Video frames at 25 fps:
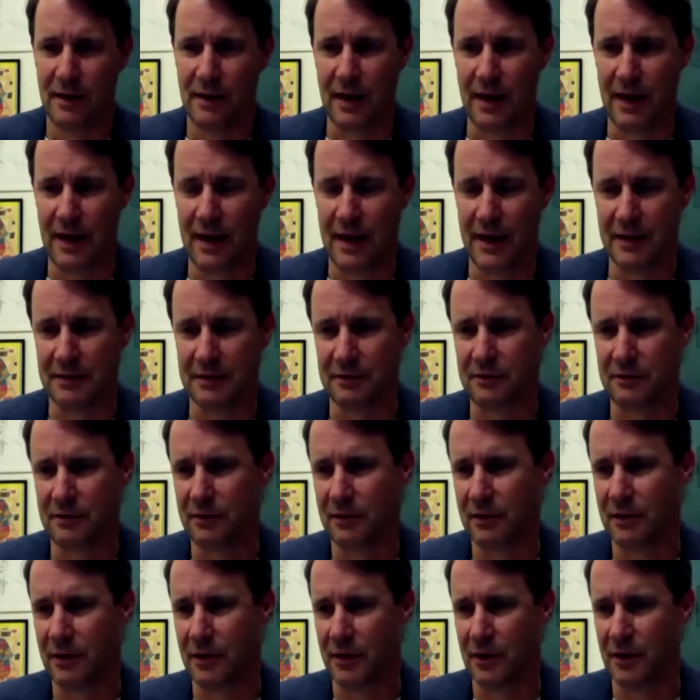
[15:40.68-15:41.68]
and
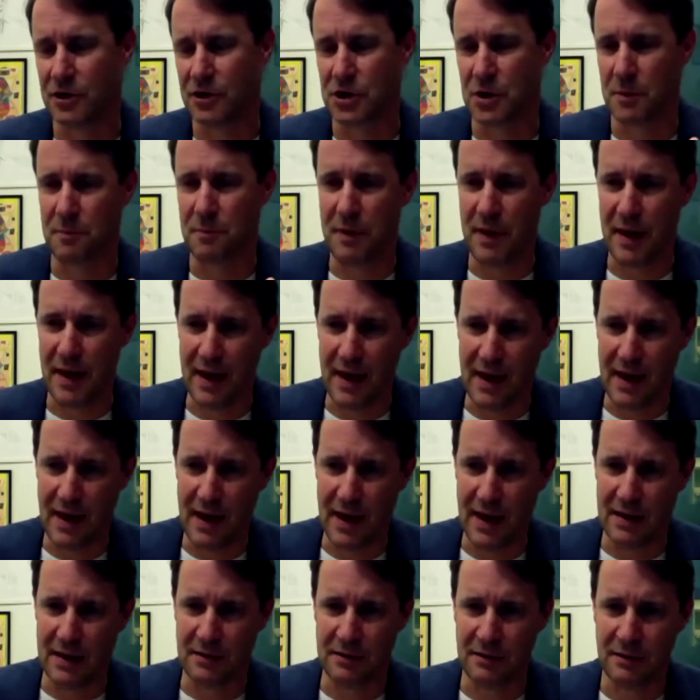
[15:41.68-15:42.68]
uh,
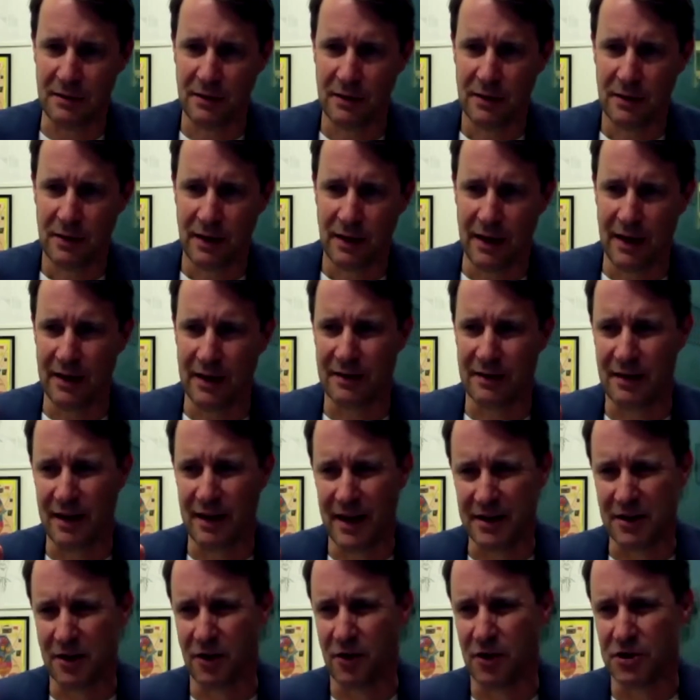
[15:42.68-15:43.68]
Japan and
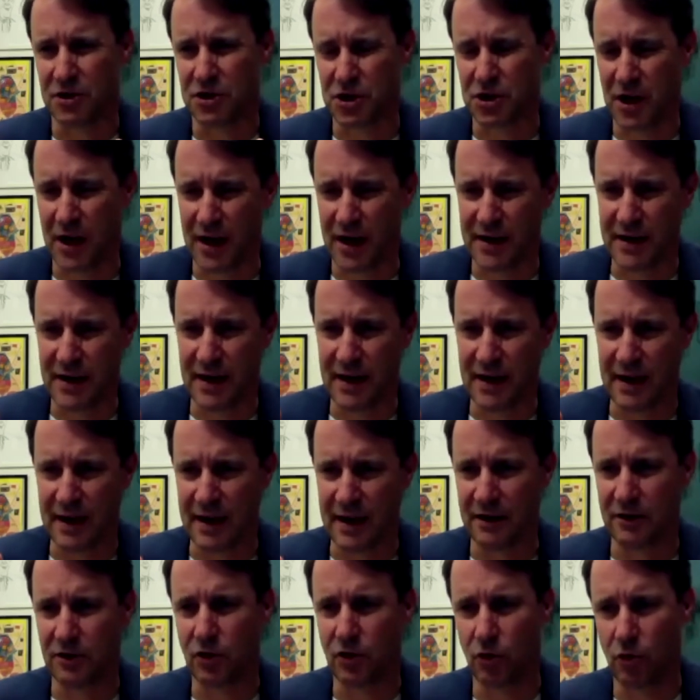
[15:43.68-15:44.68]
later on China
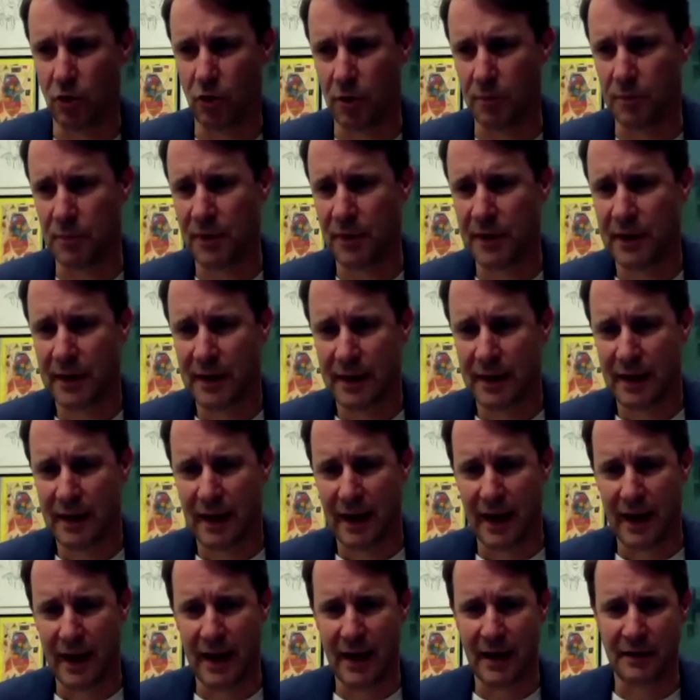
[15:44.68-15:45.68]
and Europe.
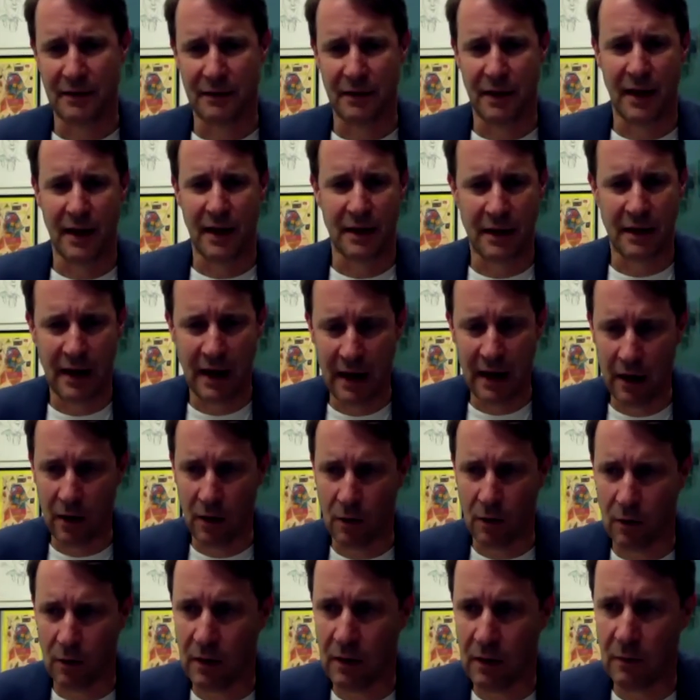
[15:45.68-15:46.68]
And, and
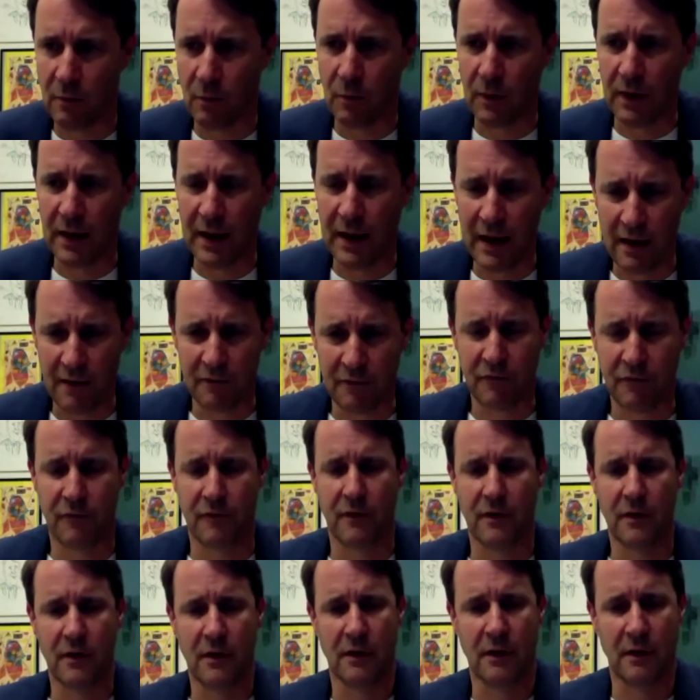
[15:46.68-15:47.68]
now uh, we have
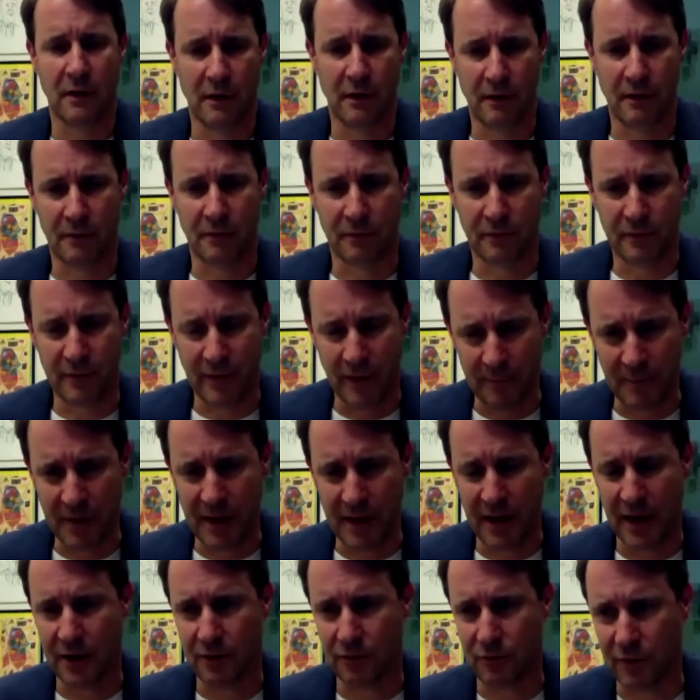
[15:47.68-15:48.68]
uh, uh, uh some
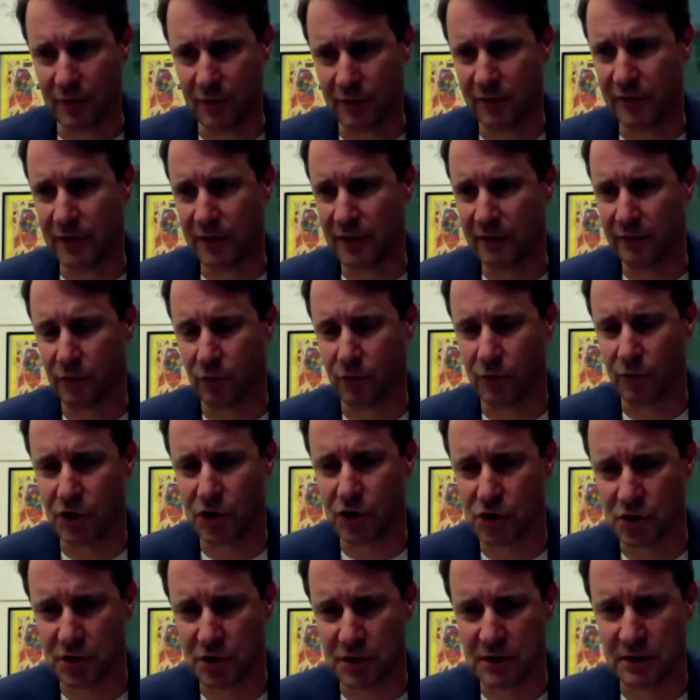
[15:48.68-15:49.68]
countries here in the
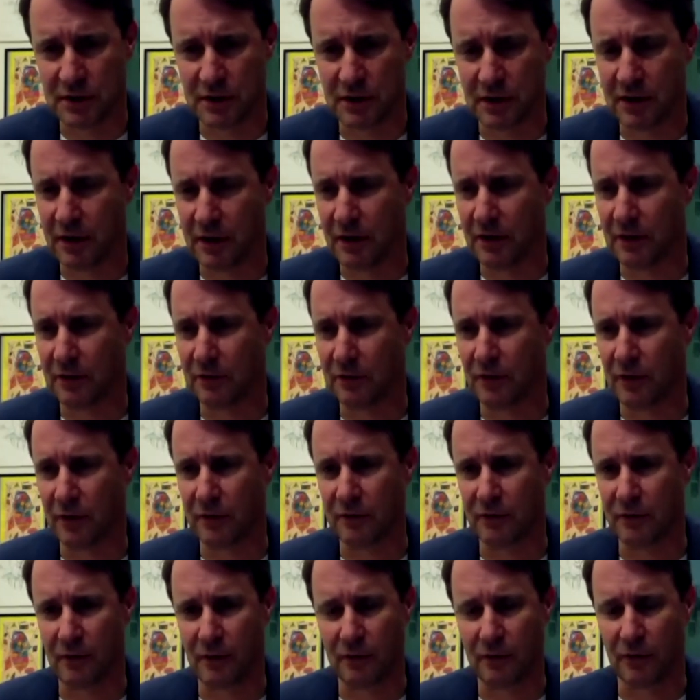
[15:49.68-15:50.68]
region, uh,
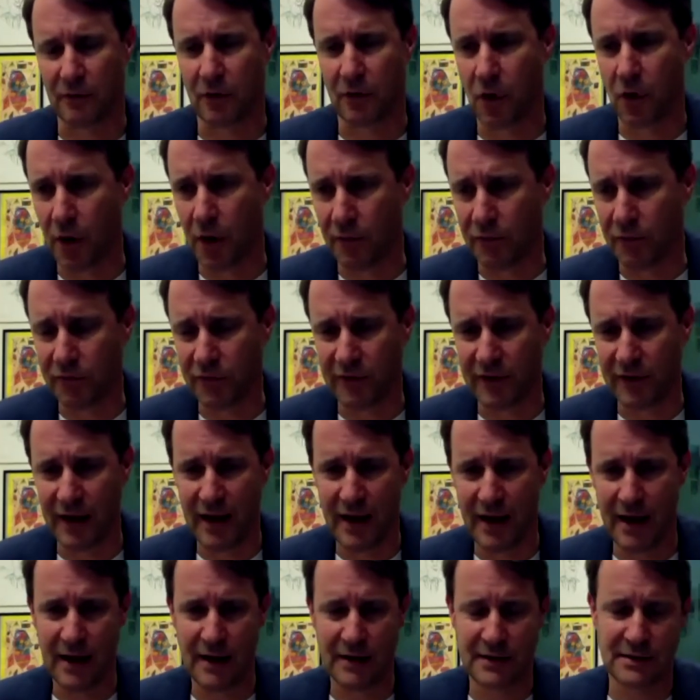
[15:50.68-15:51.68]
the, the Gulf
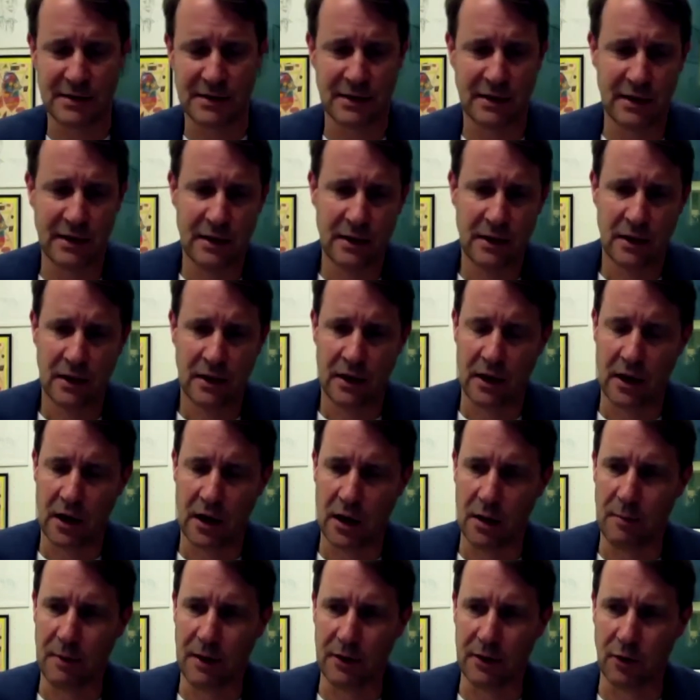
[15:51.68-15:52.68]
states,
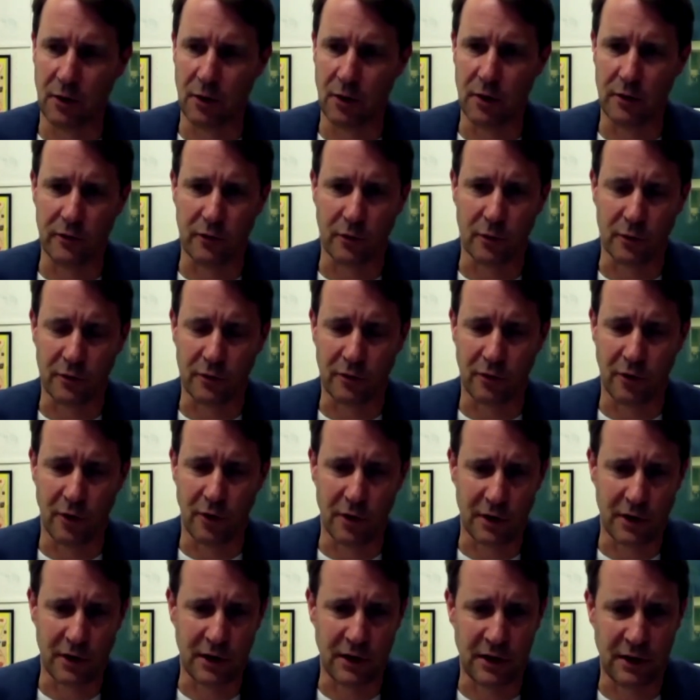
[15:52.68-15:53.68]
but also
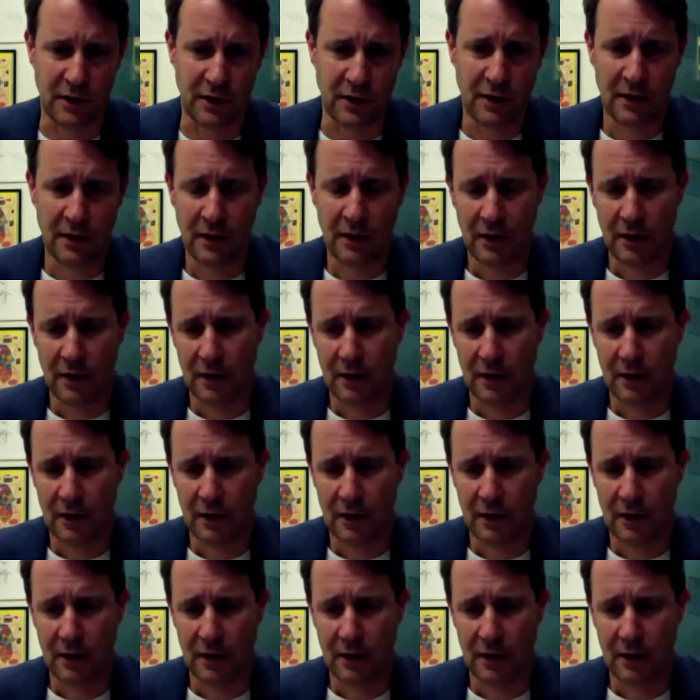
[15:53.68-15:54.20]
Turkey,